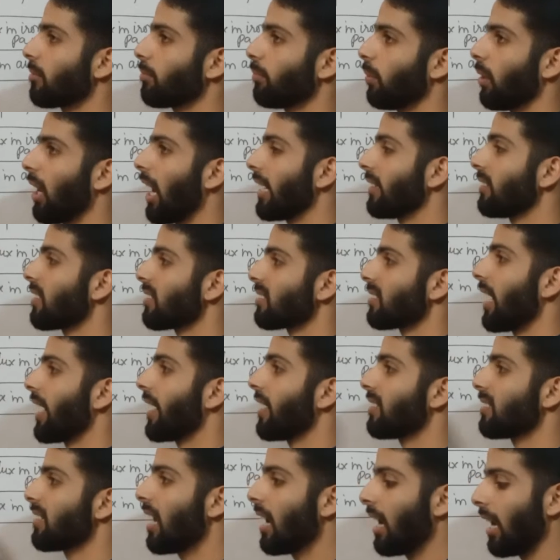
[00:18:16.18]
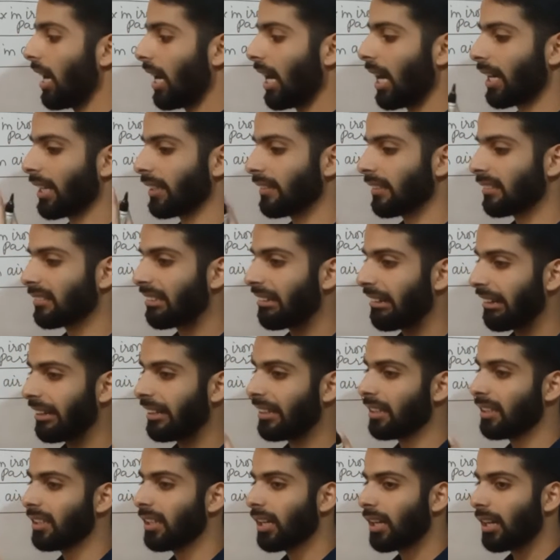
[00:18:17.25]
on either sides, or in the
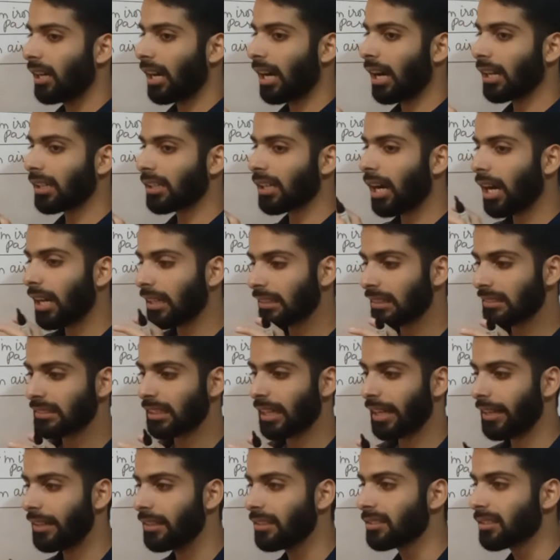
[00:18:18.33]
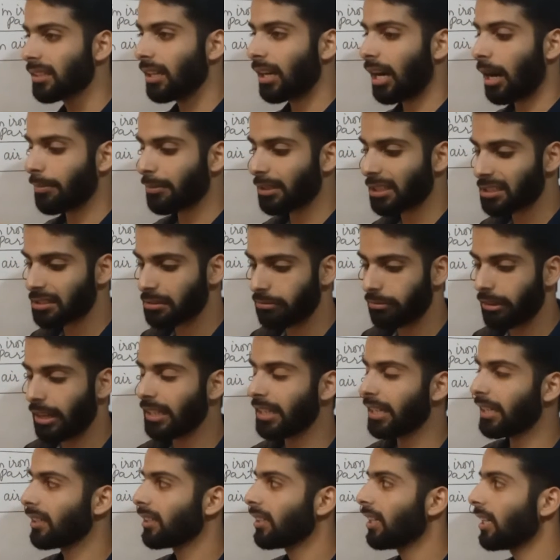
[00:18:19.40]
3D on all the sides. After
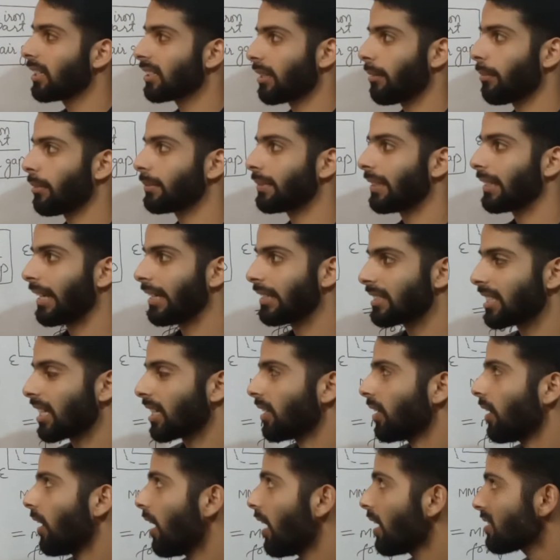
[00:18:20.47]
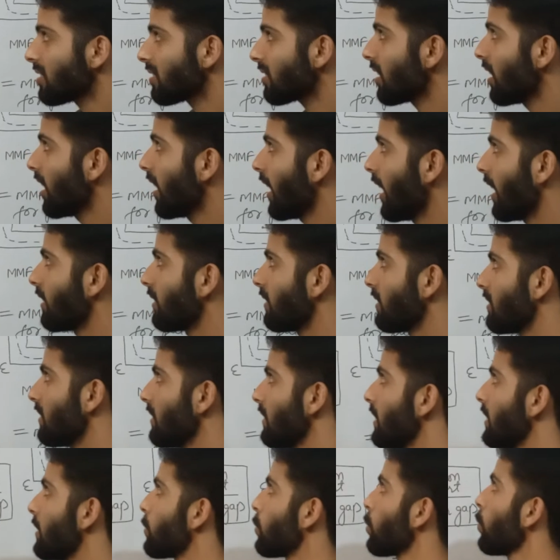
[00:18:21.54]
swelling, some of the lines are lost, and this
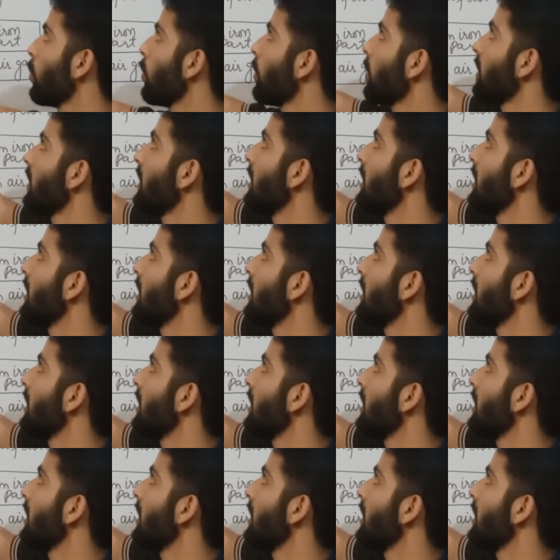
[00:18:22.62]
leads to